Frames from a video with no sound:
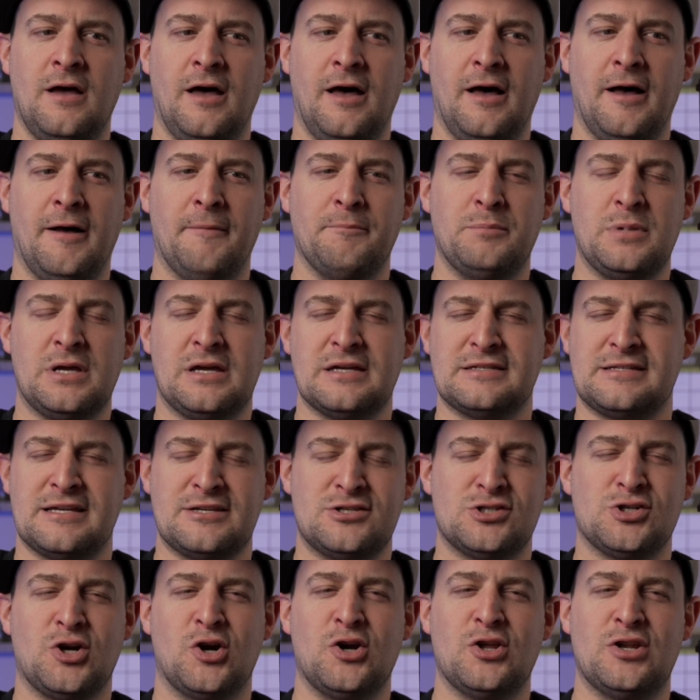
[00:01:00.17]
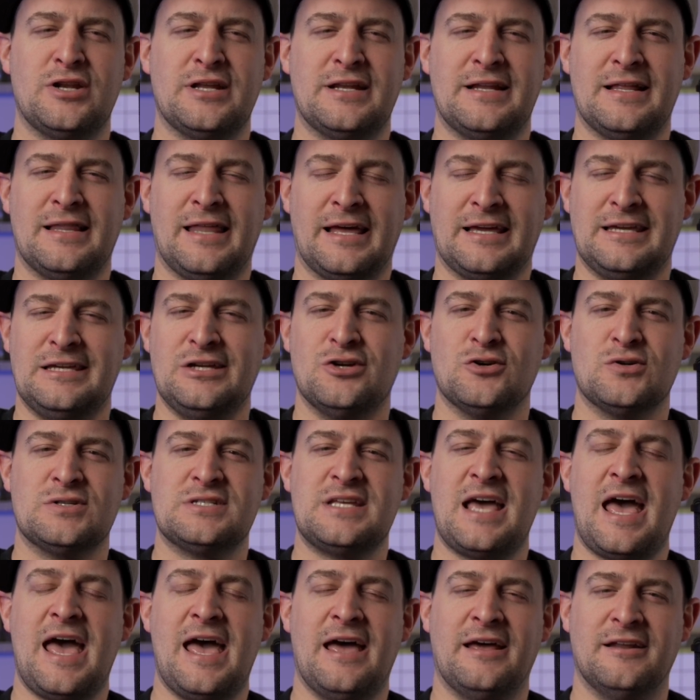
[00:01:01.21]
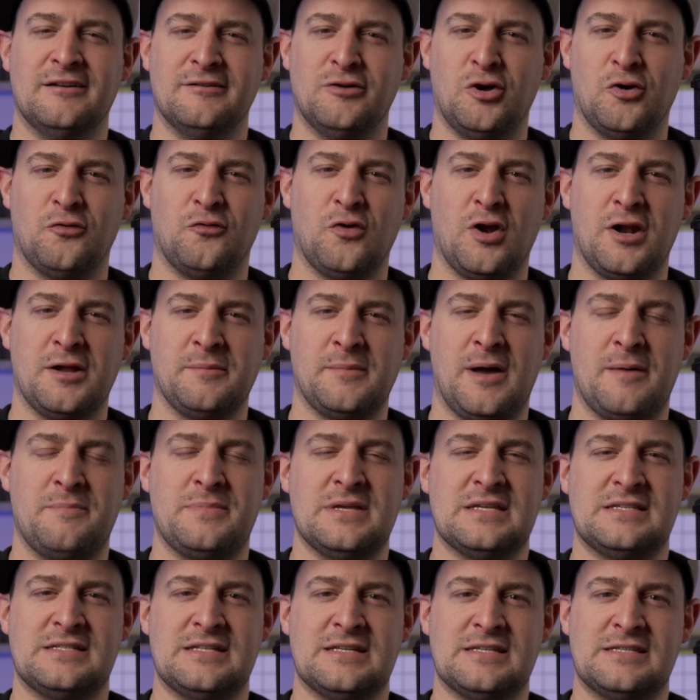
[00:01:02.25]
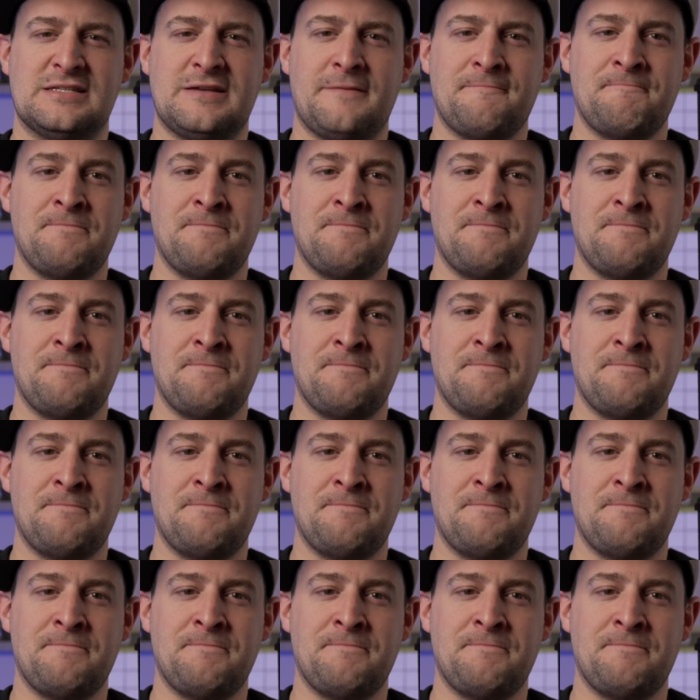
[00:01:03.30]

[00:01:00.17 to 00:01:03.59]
um, because I started it at like year 10 of running my business.